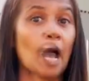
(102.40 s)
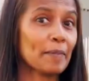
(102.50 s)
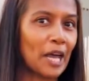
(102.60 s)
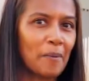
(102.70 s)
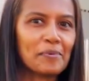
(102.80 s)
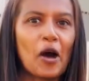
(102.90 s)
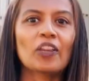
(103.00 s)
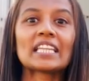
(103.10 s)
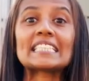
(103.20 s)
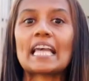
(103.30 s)
Coming up
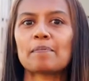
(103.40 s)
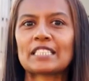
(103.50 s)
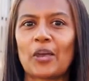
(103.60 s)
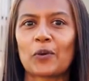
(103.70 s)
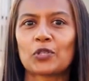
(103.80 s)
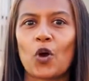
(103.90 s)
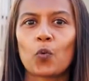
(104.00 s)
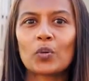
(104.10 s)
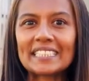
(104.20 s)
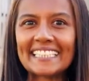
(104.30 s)
on this episode,
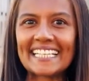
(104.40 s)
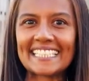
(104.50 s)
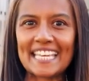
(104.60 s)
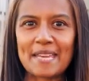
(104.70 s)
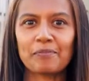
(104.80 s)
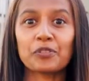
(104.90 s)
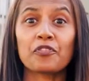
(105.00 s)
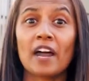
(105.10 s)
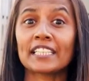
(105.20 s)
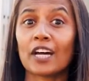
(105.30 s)
we'll dig deep to
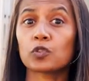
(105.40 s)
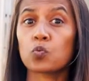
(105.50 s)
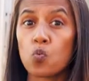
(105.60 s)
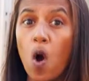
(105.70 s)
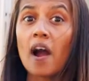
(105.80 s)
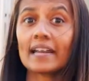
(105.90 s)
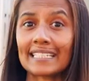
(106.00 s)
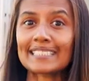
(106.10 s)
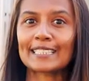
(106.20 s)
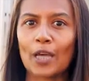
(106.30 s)
find out why
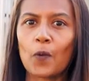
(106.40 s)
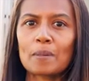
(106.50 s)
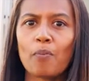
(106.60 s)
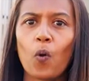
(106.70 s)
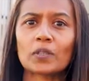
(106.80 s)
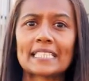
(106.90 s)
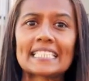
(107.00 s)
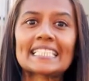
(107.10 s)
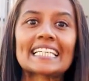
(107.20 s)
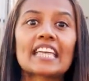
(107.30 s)
it's so
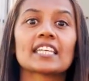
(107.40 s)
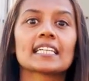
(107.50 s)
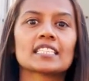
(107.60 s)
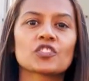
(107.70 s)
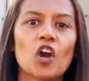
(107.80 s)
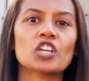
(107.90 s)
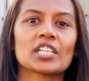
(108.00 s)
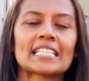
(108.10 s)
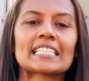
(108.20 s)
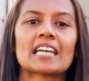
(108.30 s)
important to get the
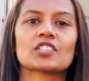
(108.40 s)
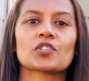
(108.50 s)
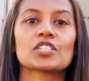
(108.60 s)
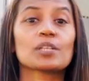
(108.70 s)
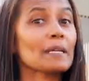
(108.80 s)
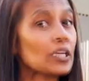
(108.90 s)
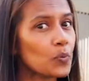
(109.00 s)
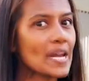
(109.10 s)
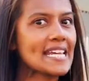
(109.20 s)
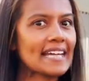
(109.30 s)
construction industry to be
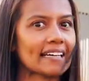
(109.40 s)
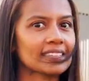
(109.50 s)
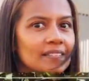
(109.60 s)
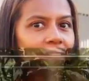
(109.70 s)
greener.